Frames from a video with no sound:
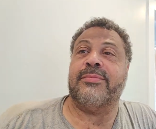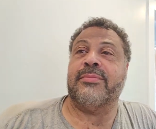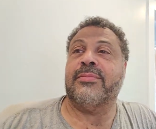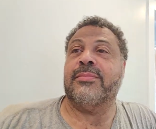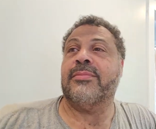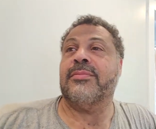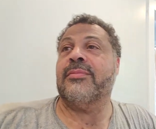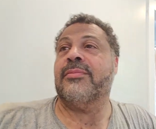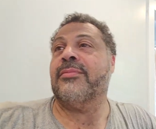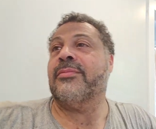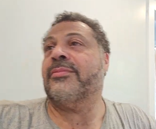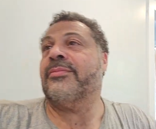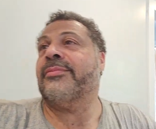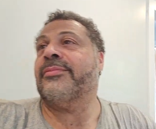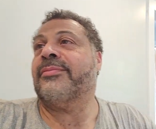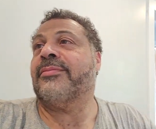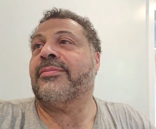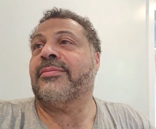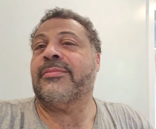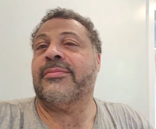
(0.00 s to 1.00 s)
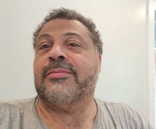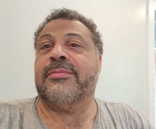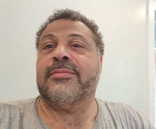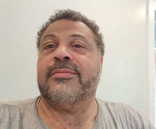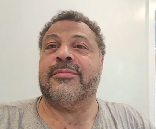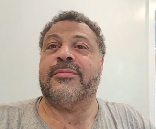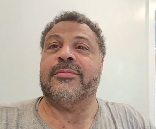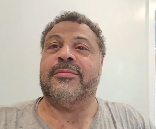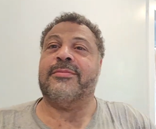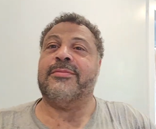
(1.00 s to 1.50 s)

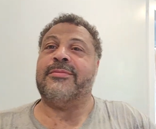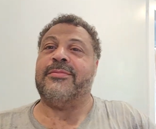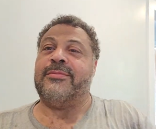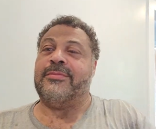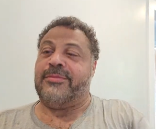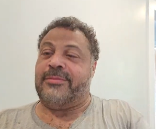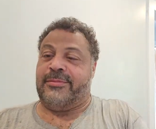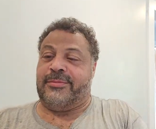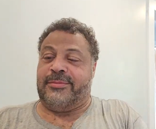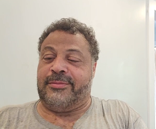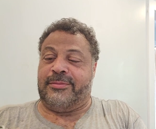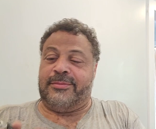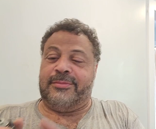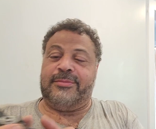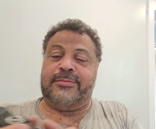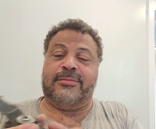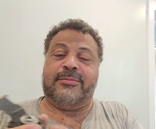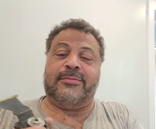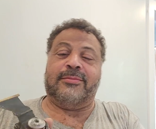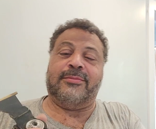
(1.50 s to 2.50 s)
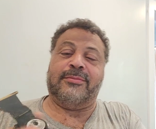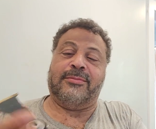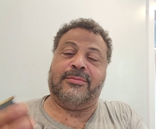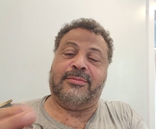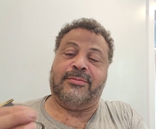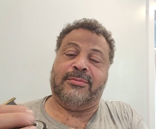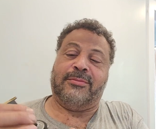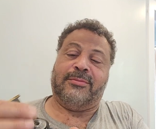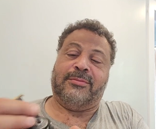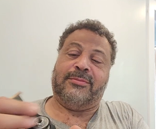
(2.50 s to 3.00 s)

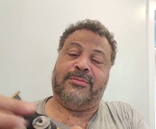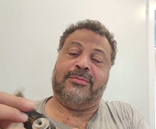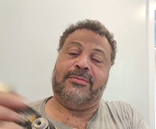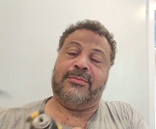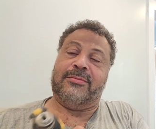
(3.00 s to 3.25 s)
[no speech]